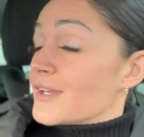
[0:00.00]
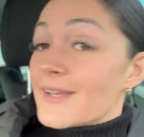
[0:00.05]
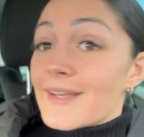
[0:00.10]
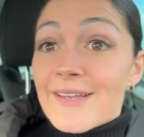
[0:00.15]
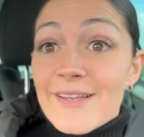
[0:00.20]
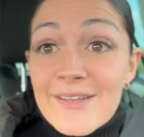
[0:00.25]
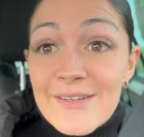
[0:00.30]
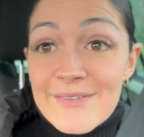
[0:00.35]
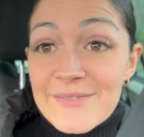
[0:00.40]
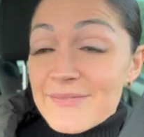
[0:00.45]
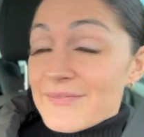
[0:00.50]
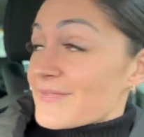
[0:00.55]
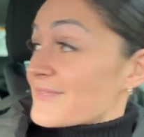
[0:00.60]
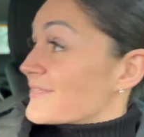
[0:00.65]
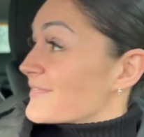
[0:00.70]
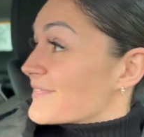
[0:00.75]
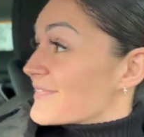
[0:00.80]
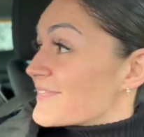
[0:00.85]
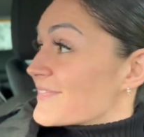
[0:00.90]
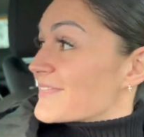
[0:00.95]
Used to be anyway.
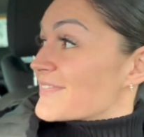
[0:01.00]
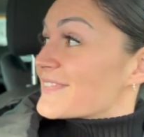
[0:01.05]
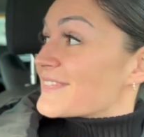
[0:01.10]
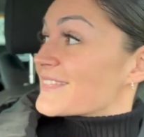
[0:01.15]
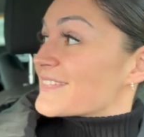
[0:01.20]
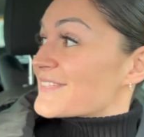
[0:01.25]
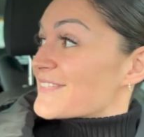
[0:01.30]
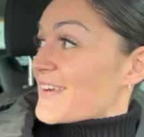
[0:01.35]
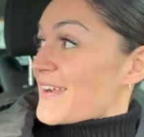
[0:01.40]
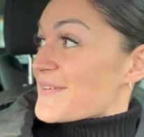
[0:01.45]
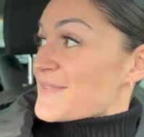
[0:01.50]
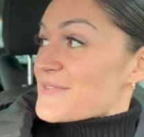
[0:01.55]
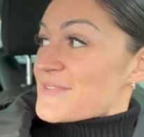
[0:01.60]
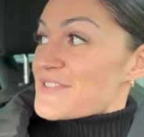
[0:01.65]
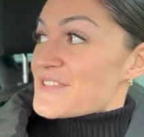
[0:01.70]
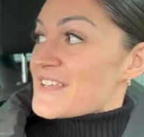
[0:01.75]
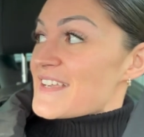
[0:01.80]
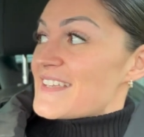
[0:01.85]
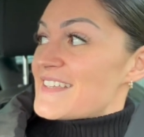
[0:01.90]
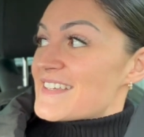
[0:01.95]
Right, we'll
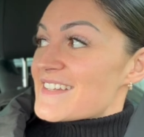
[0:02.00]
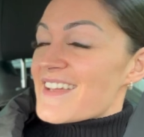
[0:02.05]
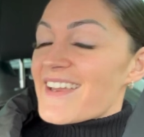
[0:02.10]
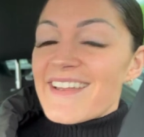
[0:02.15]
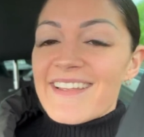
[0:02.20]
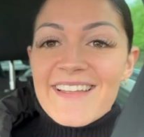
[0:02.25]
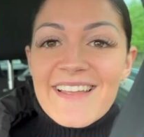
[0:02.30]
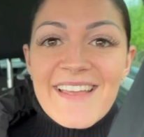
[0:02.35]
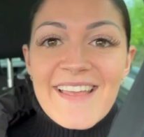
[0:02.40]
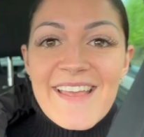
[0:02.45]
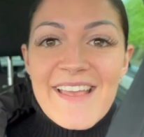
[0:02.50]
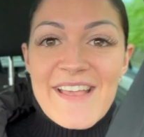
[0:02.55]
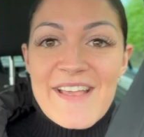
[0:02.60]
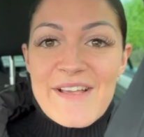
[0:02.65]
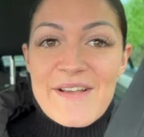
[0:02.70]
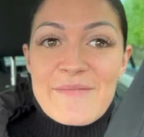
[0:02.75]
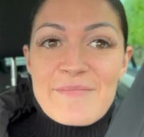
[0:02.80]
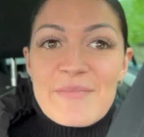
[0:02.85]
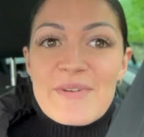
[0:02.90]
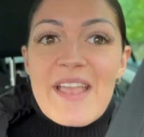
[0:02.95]
see today.
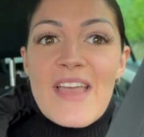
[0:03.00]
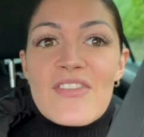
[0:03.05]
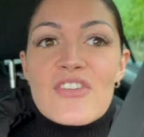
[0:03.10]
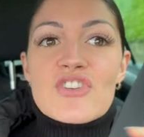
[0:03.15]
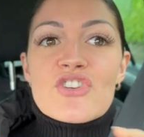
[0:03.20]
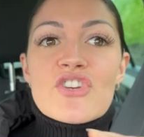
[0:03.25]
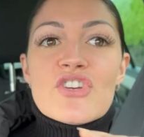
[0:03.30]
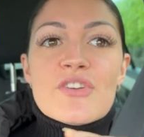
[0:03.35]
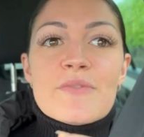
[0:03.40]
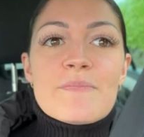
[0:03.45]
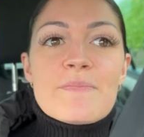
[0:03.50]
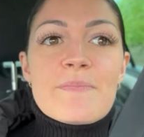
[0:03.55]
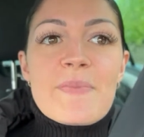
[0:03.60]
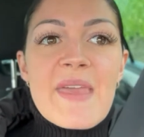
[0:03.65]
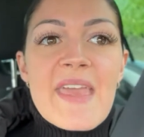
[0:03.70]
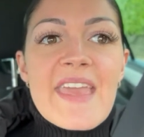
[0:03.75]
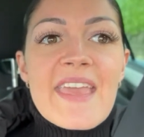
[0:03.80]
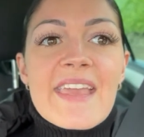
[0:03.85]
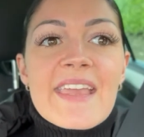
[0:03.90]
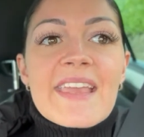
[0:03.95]
But yeah, they do
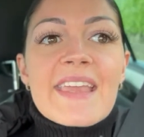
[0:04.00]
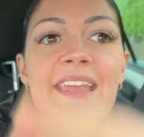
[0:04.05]
big.